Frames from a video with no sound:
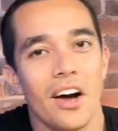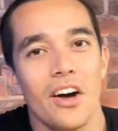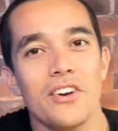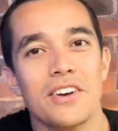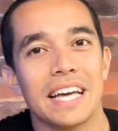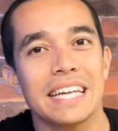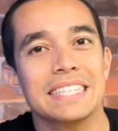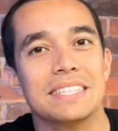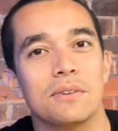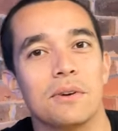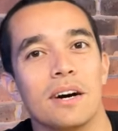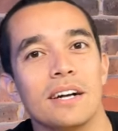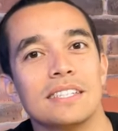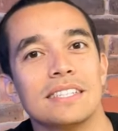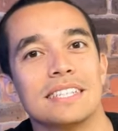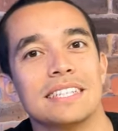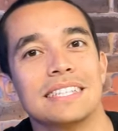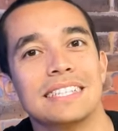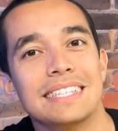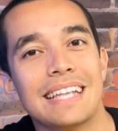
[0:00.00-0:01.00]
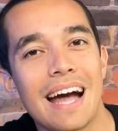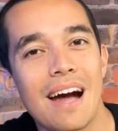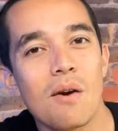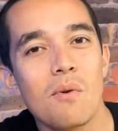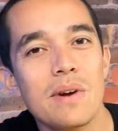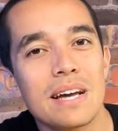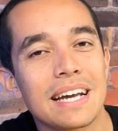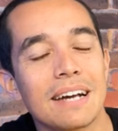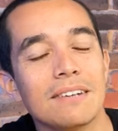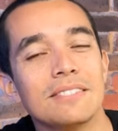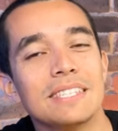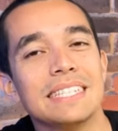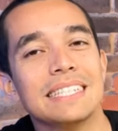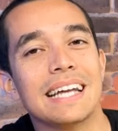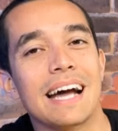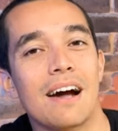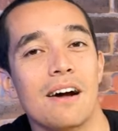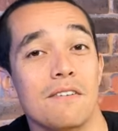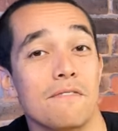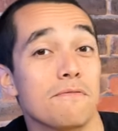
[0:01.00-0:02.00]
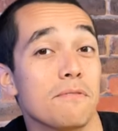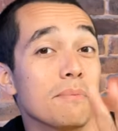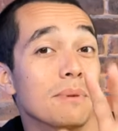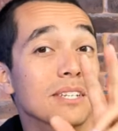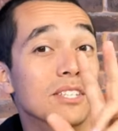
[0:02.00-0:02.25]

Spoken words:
Okay, deal hunters, now we're counting down from the